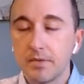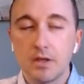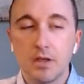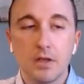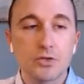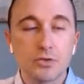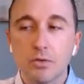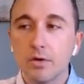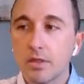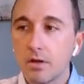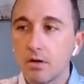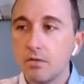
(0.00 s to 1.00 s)
In short,
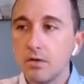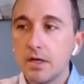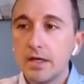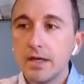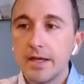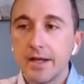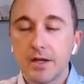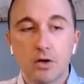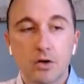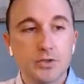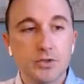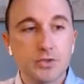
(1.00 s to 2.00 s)
though, it
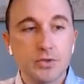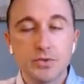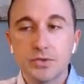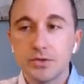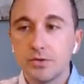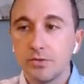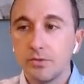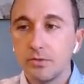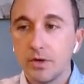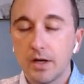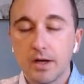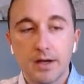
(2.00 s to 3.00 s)
occurs due
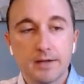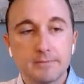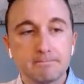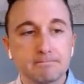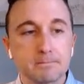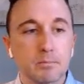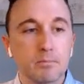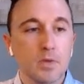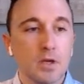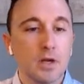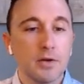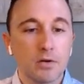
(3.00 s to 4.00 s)
to
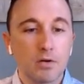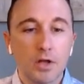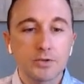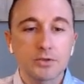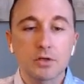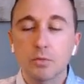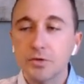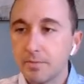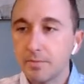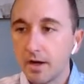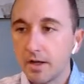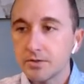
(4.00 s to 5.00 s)
a neurological
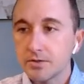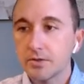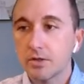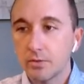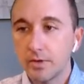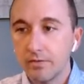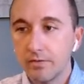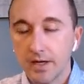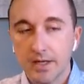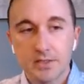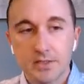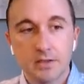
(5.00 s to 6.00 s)
response or
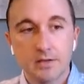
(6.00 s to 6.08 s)
reflex